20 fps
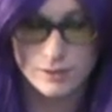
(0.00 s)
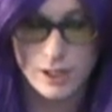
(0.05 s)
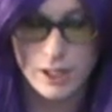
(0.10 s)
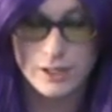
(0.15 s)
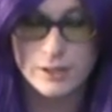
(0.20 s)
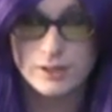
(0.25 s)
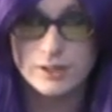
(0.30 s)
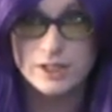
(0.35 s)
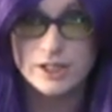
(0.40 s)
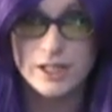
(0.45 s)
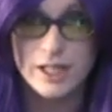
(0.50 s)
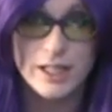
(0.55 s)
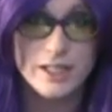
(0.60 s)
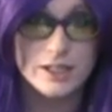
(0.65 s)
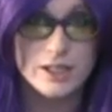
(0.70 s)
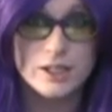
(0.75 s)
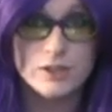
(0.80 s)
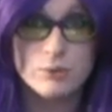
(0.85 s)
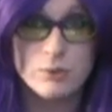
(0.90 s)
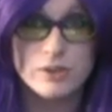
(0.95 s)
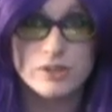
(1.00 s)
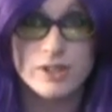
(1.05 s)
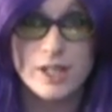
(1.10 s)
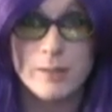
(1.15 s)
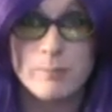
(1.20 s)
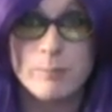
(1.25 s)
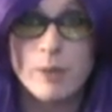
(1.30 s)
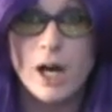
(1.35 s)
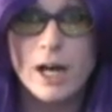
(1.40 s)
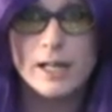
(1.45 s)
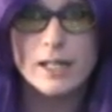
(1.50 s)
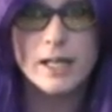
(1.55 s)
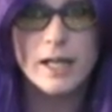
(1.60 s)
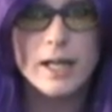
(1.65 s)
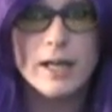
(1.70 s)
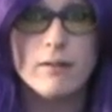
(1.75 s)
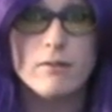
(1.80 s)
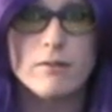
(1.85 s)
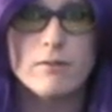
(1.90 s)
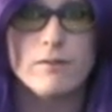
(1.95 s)
Other changes was that body
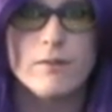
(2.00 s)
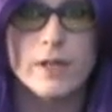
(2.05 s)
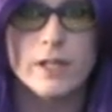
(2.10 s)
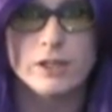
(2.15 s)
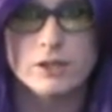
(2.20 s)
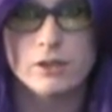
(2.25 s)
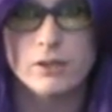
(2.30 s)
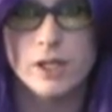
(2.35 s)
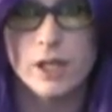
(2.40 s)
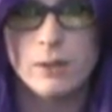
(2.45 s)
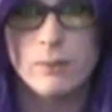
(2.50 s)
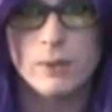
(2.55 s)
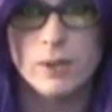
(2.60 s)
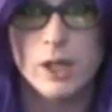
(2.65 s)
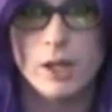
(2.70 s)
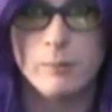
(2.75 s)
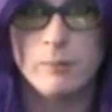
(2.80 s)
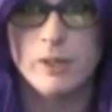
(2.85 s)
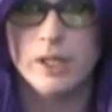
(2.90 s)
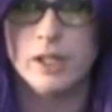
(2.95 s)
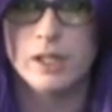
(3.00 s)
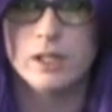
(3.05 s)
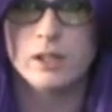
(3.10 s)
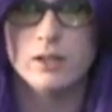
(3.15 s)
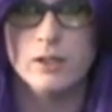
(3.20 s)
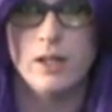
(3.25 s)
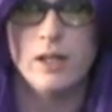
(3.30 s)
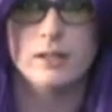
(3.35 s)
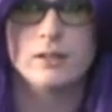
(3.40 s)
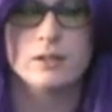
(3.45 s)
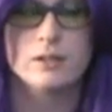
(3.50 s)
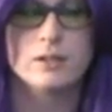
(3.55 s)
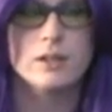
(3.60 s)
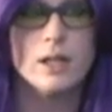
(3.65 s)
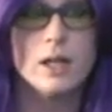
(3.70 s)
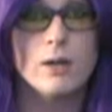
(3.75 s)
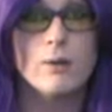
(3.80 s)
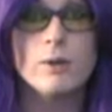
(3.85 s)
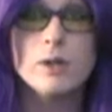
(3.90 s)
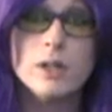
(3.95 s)
hair and facial hair were coming in a lot
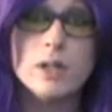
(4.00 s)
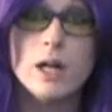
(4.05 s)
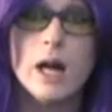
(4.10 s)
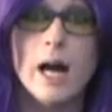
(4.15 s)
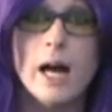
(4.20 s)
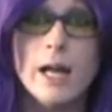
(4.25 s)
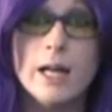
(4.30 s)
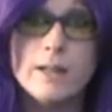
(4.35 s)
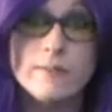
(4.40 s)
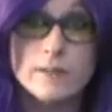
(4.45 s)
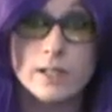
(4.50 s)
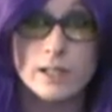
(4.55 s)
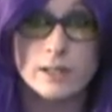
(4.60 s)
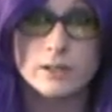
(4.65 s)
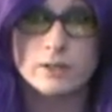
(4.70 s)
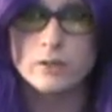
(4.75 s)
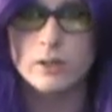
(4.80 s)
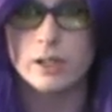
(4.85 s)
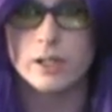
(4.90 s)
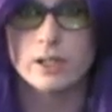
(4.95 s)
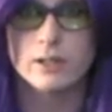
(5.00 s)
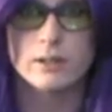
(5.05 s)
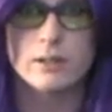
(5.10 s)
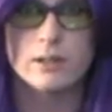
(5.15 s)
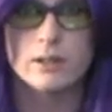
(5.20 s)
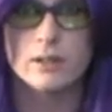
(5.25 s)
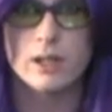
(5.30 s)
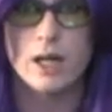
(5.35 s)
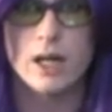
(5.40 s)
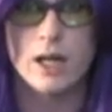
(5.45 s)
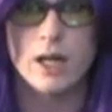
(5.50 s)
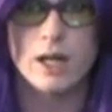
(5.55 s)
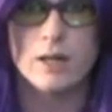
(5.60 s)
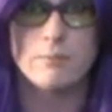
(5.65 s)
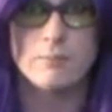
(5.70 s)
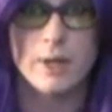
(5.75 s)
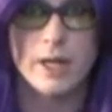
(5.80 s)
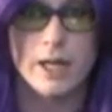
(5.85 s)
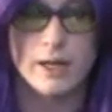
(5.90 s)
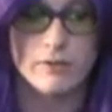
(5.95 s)
slower. I have not started
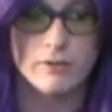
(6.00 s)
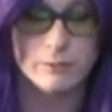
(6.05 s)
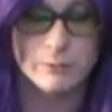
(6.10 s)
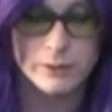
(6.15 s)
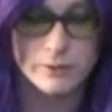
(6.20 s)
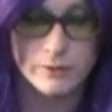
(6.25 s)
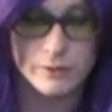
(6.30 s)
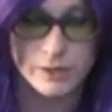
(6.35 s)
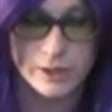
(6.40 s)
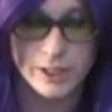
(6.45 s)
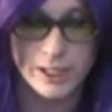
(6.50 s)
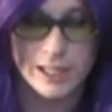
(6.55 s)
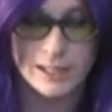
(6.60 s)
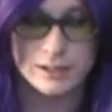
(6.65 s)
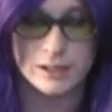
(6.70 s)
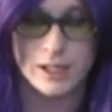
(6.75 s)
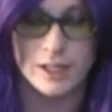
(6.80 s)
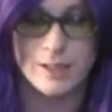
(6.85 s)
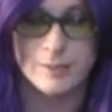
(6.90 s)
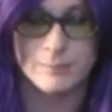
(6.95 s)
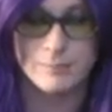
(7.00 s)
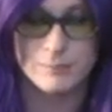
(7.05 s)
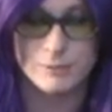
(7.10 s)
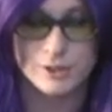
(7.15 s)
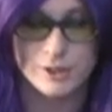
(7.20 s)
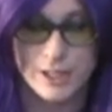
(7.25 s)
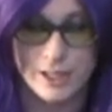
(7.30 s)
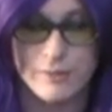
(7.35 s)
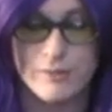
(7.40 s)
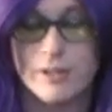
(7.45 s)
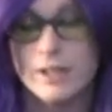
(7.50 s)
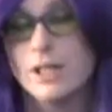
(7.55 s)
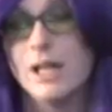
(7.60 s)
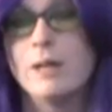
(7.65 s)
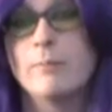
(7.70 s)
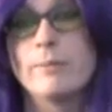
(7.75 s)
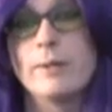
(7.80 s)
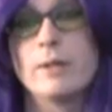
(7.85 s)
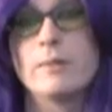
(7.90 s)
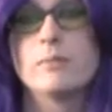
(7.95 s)
hair removal yet. I'm saving
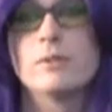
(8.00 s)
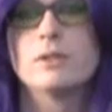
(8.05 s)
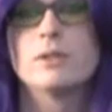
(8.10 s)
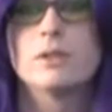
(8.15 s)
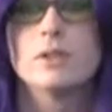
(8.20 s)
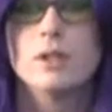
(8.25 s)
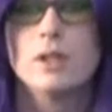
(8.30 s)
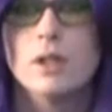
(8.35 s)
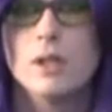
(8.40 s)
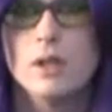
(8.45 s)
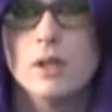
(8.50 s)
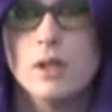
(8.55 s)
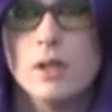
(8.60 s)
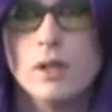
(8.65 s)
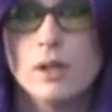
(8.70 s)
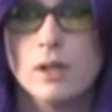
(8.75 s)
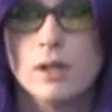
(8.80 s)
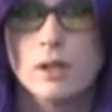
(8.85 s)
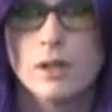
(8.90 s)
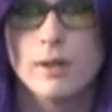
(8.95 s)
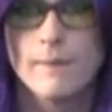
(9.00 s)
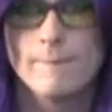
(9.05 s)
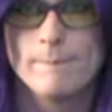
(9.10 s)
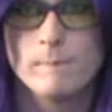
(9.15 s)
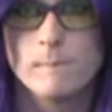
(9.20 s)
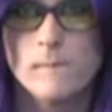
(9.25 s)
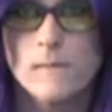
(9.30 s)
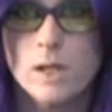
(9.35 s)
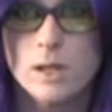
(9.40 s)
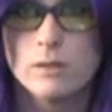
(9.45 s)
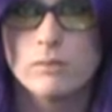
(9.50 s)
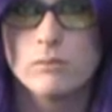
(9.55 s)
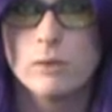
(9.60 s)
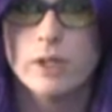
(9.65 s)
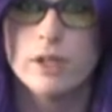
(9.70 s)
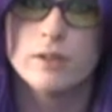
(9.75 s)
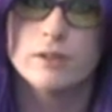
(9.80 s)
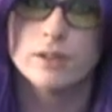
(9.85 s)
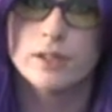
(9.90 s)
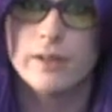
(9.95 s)
up and...
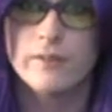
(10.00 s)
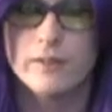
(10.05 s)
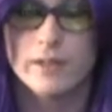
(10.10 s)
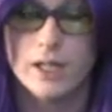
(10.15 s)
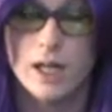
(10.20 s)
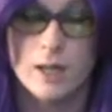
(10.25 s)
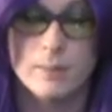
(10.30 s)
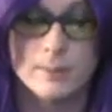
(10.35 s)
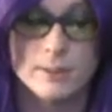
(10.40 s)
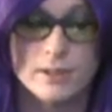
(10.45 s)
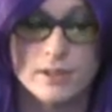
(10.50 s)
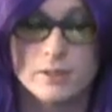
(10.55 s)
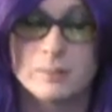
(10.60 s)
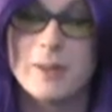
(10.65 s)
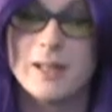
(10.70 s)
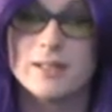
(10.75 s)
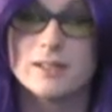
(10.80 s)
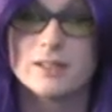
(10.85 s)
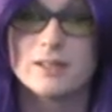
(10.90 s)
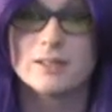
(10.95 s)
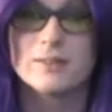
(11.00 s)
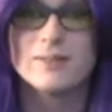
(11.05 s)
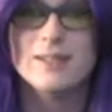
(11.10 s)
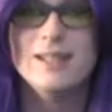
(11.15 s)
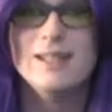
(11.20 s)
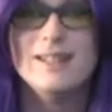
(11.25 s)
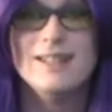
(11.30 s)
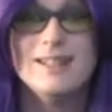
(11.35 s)
well, saving up. It's expensive.